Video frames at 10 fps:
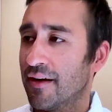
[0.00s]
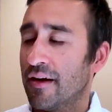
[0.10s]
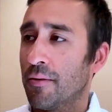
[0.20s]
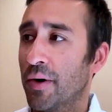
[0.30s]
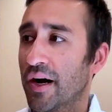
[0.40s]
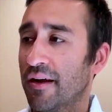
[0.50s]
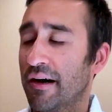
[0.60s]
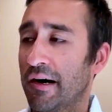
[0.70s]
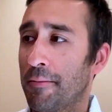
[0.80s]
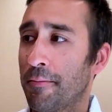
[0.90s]
But
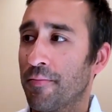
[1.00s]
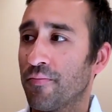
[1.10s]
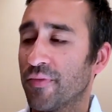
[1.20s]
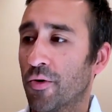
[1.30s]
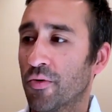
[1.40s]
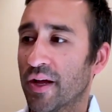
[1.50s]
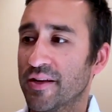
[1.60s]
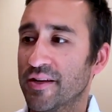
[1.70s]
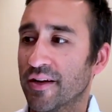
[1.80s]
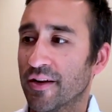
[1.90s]
the whole
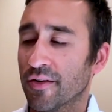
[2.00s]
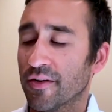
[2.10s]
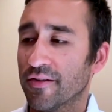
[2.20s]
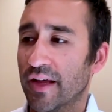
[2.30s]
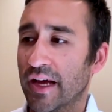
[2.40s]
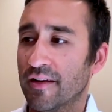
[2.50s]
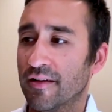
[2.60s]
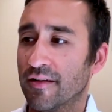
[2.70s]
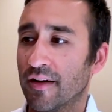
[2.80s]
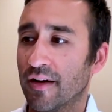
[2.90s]
idea here is that
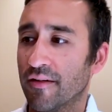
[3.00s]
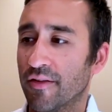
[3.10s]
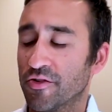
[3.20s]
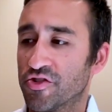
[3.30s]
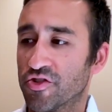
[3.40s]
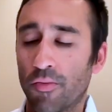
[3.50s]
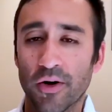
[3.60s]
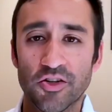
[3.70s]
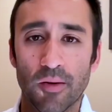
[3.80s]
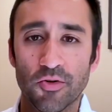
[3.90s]
there's so much
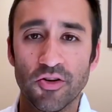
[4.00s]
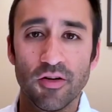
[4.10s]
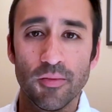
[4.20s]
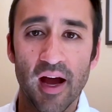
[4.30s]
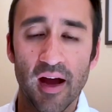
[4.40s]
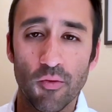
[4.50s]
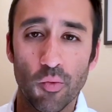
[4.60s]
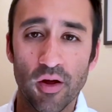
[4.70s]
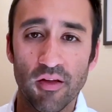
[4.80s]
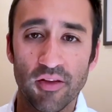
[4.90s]
opportunity to be had
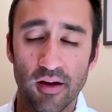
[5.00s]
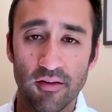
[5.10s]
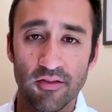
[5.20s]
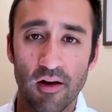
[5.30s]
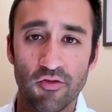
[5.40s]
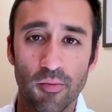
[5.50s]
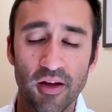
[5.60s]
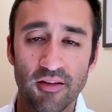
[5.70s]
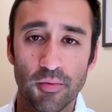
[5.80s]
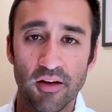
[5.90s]
with kind of
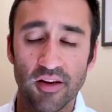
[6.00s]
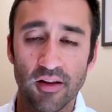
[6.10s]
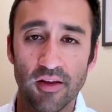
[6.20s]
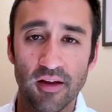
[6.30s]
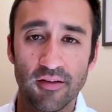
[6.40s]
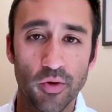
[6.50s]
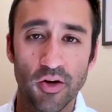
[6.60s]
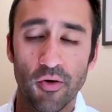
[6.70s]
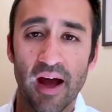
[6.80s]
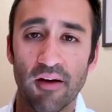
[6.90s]
software-based pricing things. We
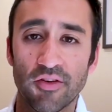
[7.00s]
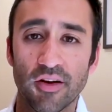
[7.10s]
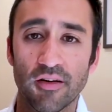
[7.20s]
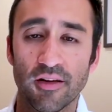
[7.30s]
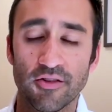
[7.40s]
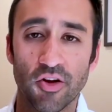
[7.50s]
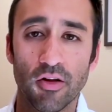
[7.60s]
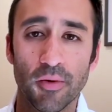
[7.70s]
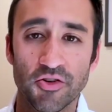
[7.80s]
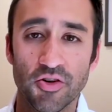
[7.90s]
don't have to install a
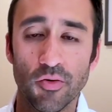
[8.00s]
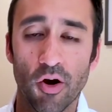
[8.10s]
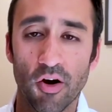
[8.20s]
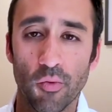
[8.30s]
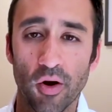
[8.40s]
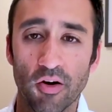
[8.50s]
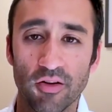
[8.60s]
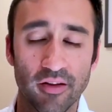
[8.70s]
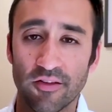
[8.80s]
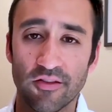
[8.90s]
bunch of new hardware. Like,
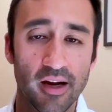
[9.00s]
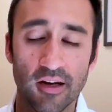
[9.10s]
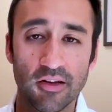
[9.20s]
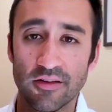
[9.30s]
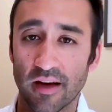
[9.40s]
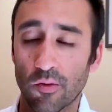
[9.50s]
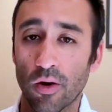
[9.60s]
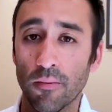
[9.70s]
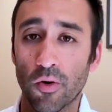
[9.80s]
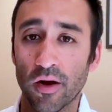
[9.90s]
this is not clean tech
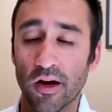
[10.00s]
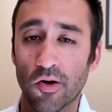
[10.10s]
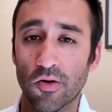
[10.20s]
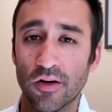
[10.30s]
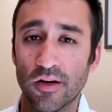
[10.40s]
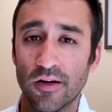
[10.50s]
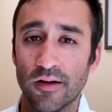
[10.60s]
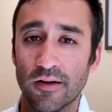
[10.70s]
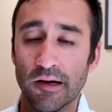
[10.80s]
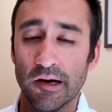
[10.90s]

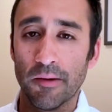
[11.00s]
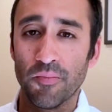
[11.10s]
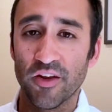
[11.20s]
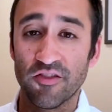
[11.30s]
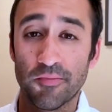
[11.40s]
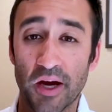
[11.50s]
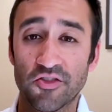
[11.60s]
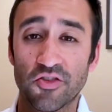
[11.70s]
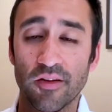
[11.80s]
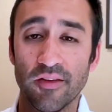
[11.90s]
1.0,
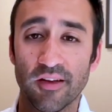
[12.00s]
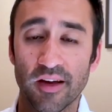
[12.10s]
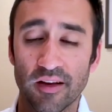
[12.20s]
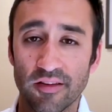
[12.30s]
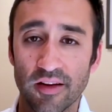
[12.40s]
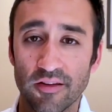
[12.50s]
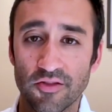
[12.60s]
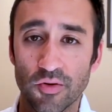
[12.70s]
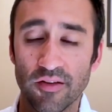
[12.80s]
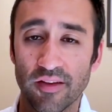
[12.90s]
especially in these legacy
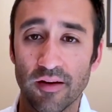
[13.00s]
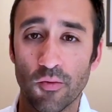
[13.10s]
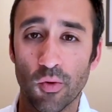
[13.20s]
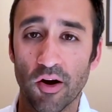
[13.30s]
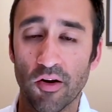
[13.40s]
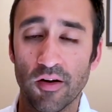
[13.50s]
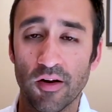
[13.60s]
industries where